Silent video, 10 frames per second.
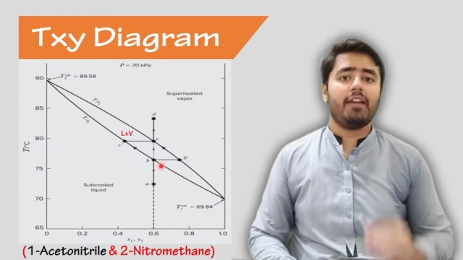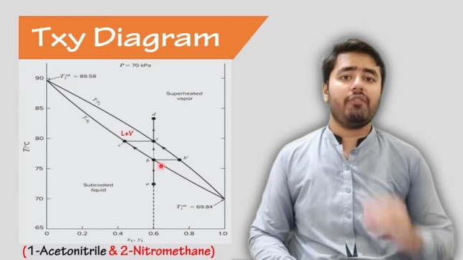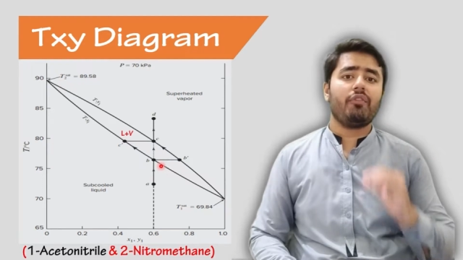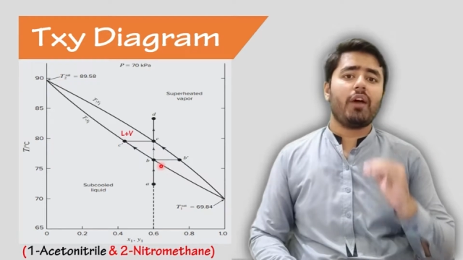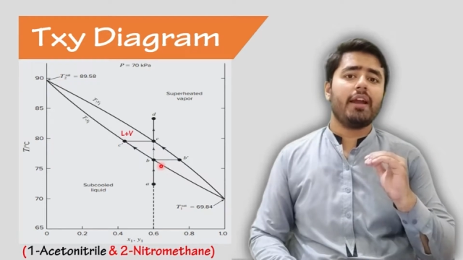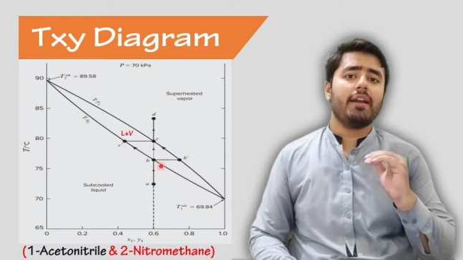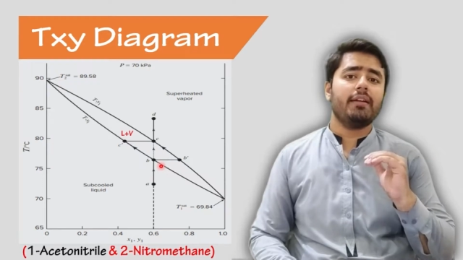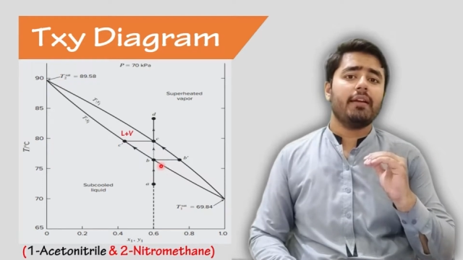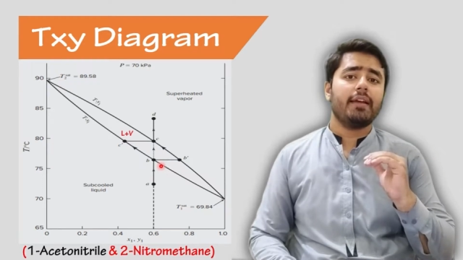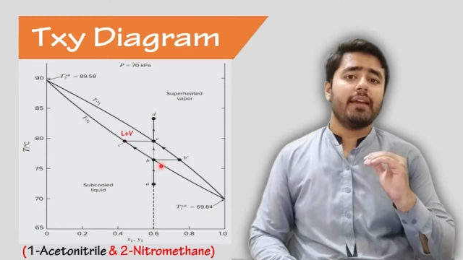And if
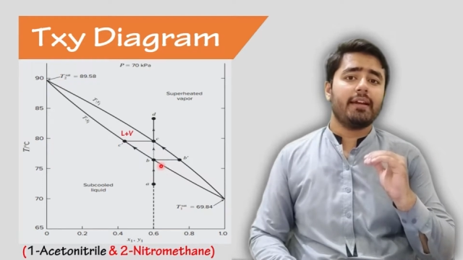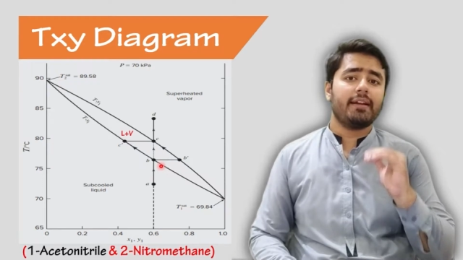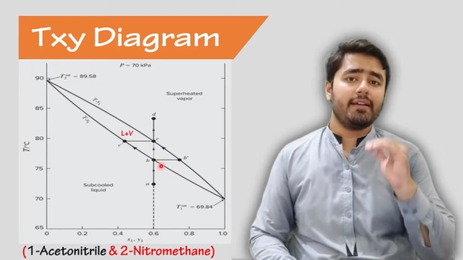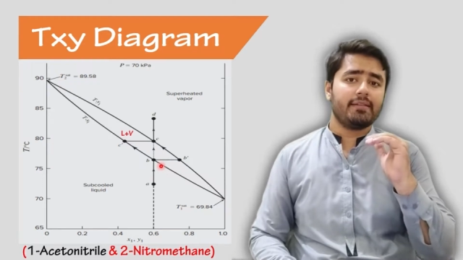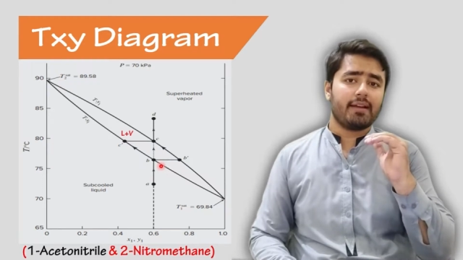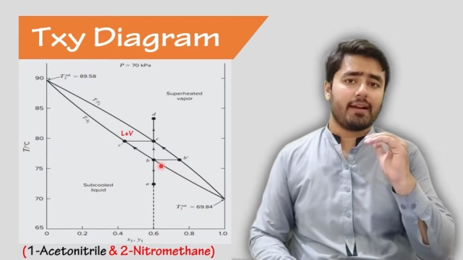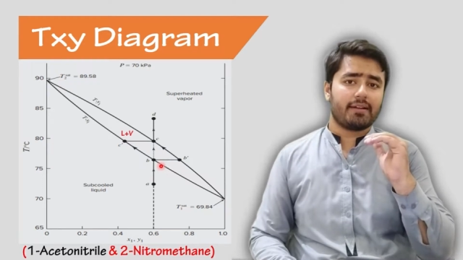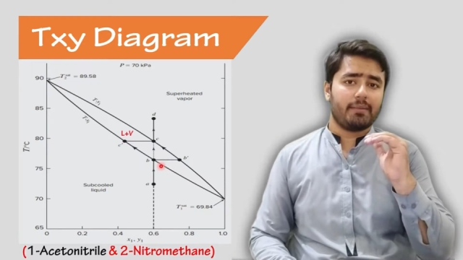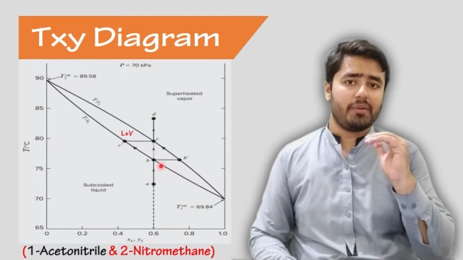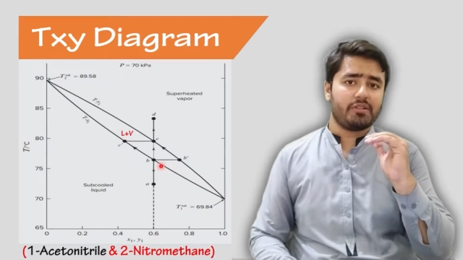I increase the
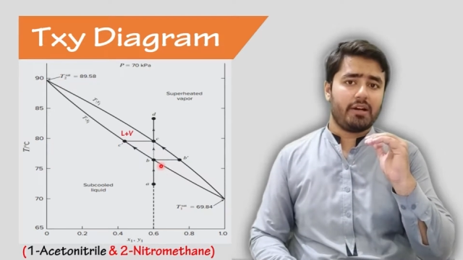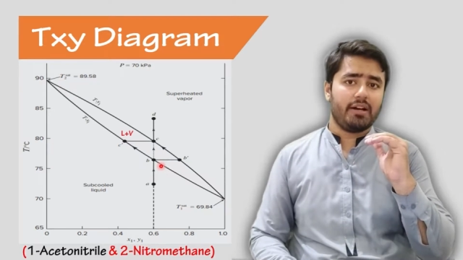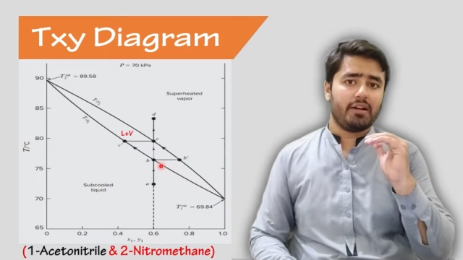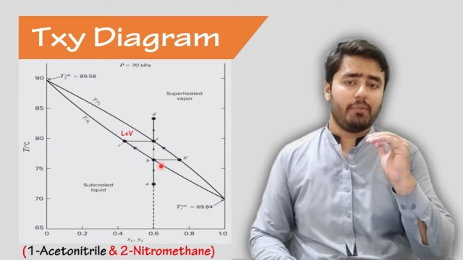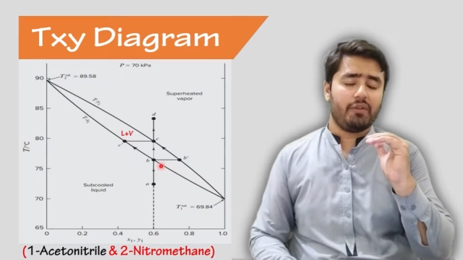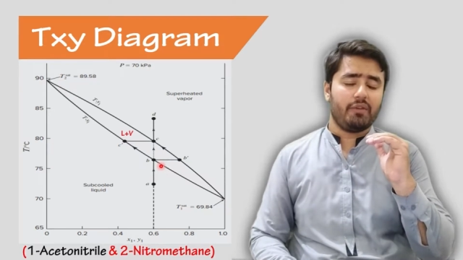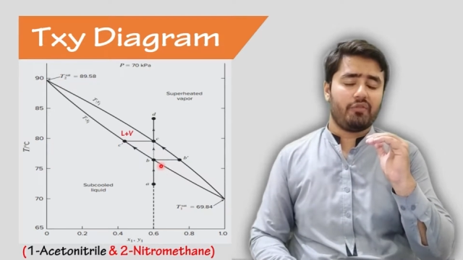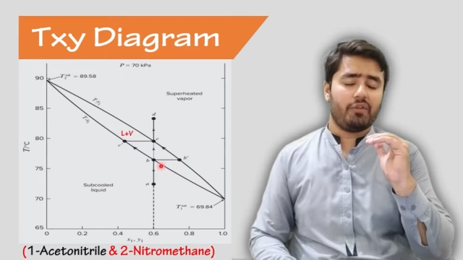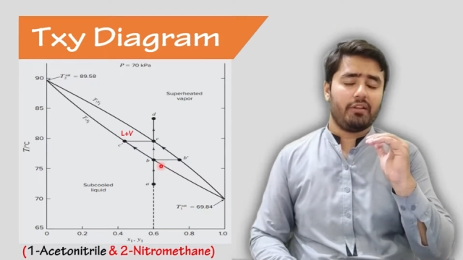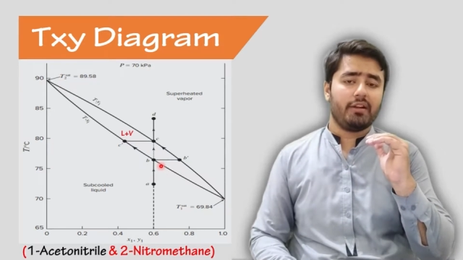temperature a little bit
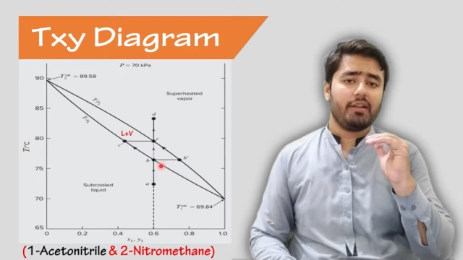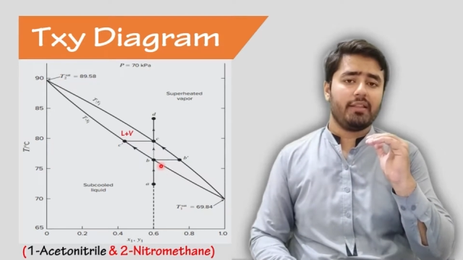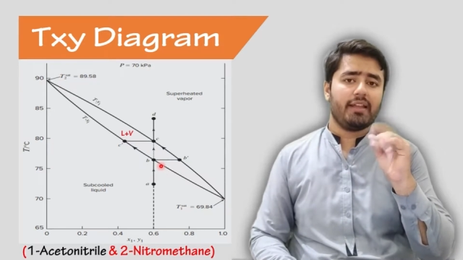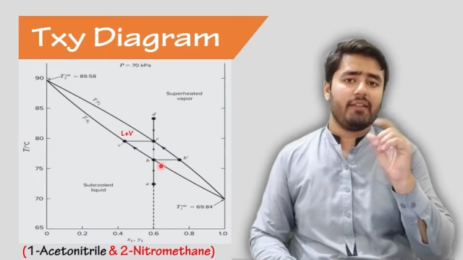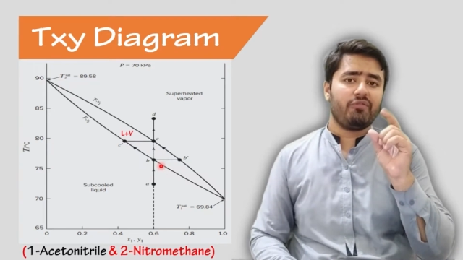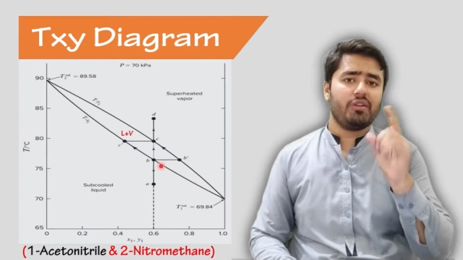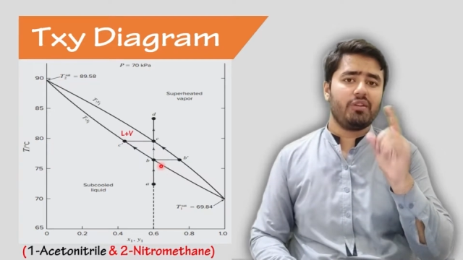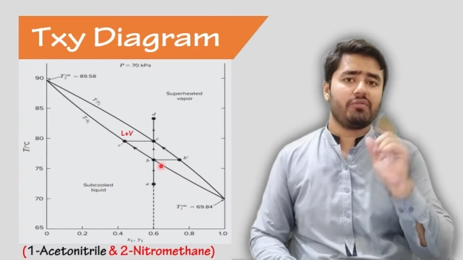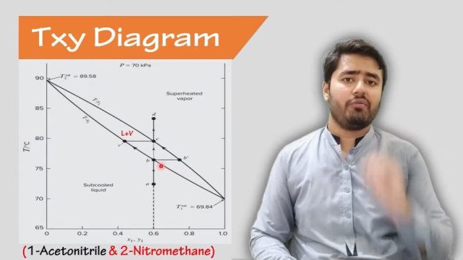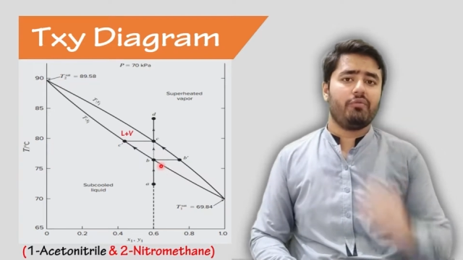further, then
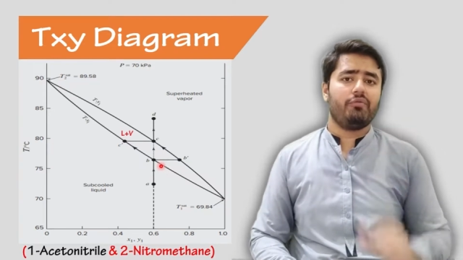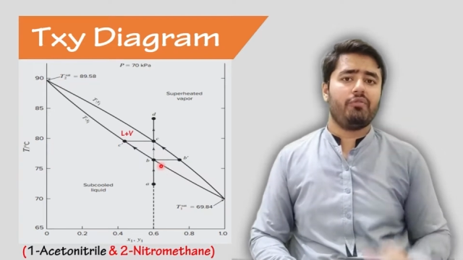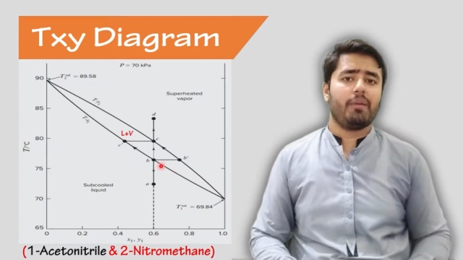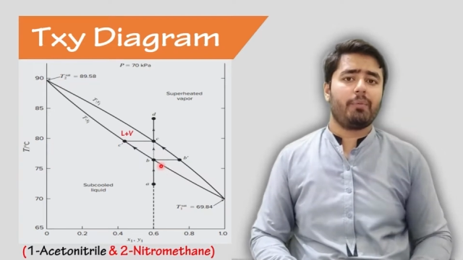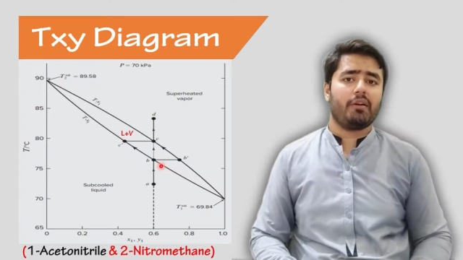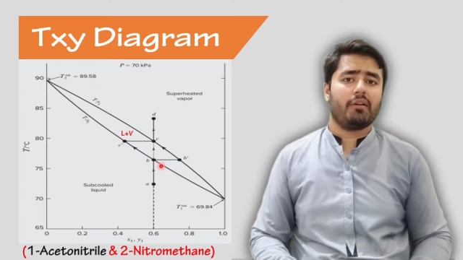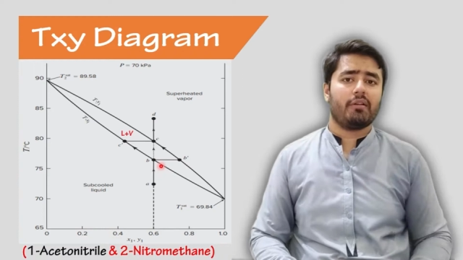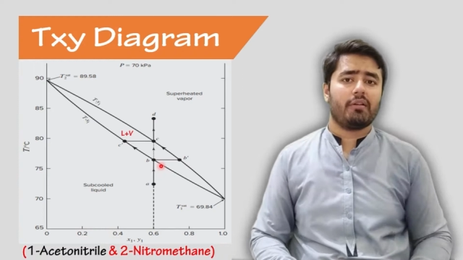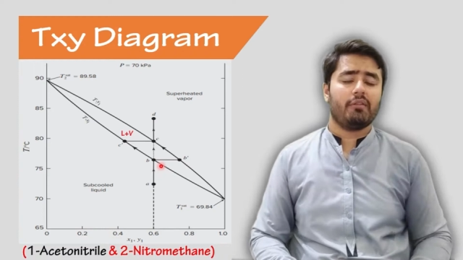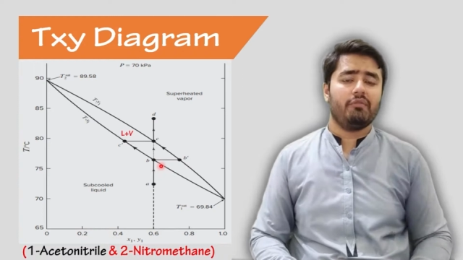first
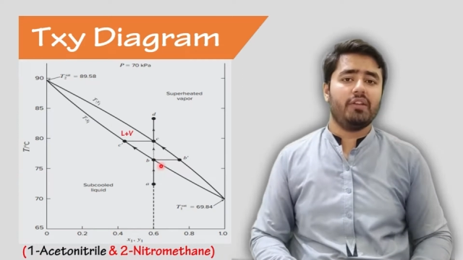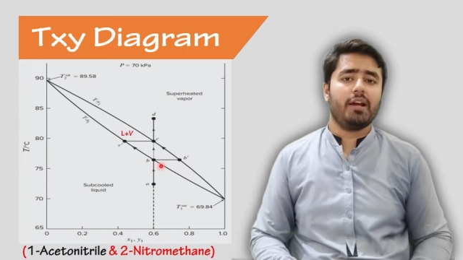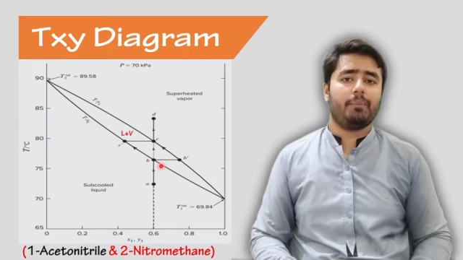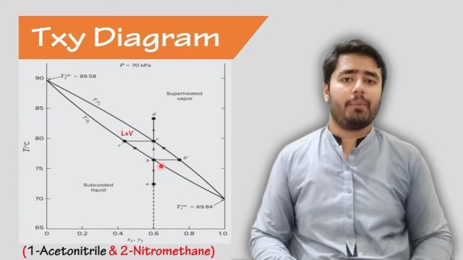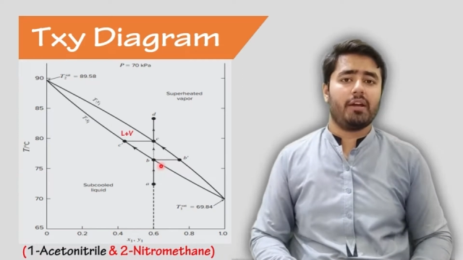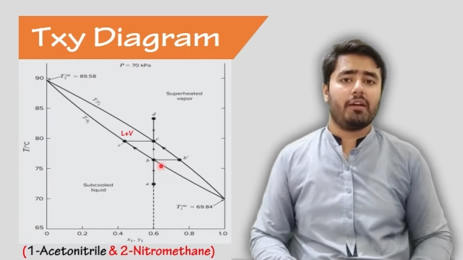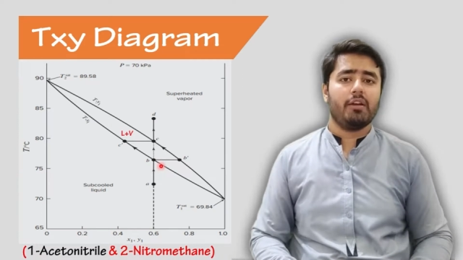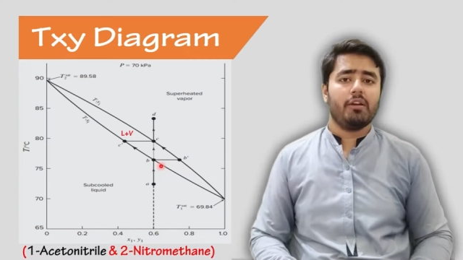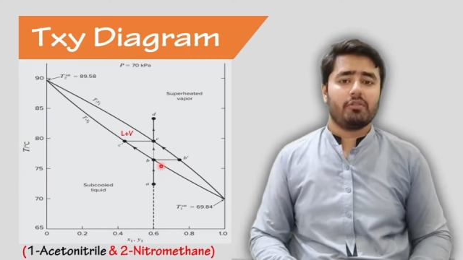vapor will appear.